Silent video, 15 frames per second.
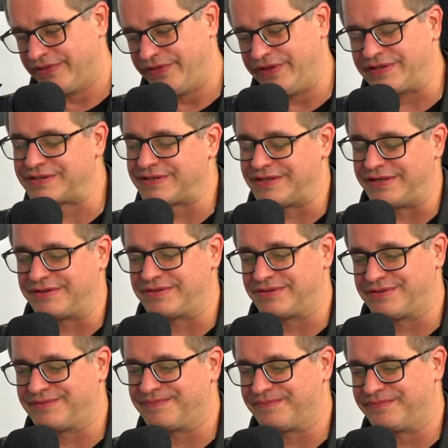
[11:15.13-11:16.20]
Yeah. Mm-hmm.
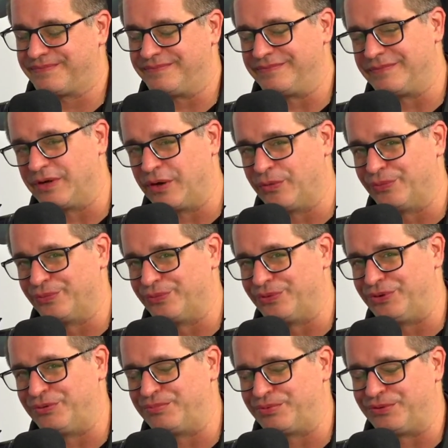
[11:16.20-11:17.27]
This is
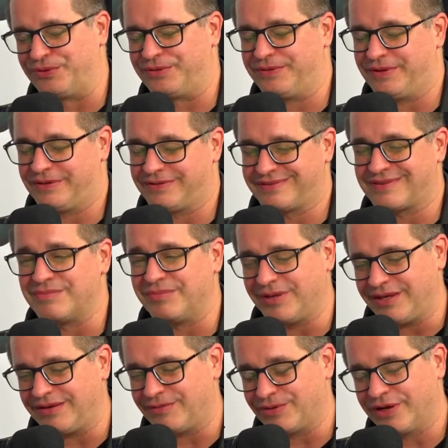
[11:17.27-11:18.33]
a real pretty
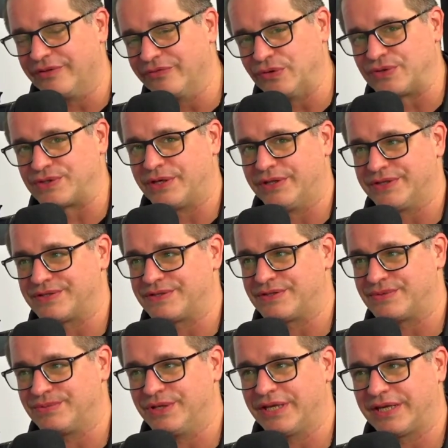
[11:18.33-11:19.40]
to me when I
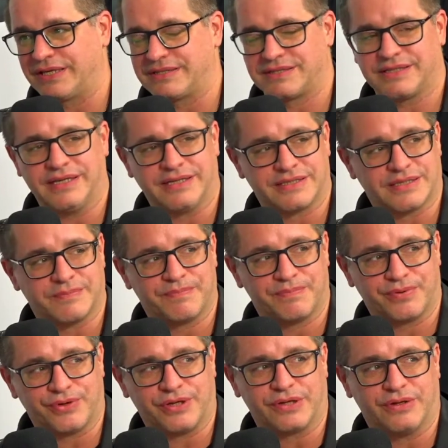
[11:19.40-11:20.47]
first saw this this week. It's
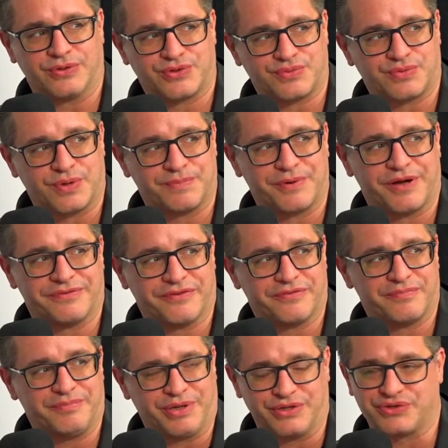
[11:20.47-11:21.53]
it's a pretty close
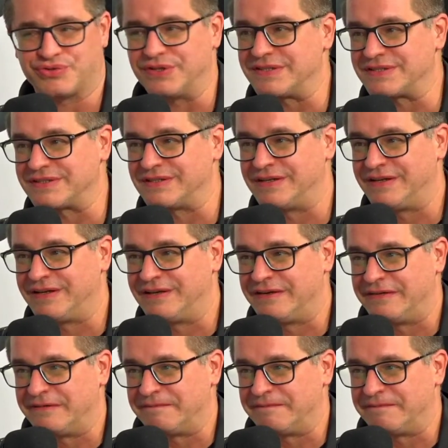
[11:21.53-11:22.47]
rip off of Pinterest.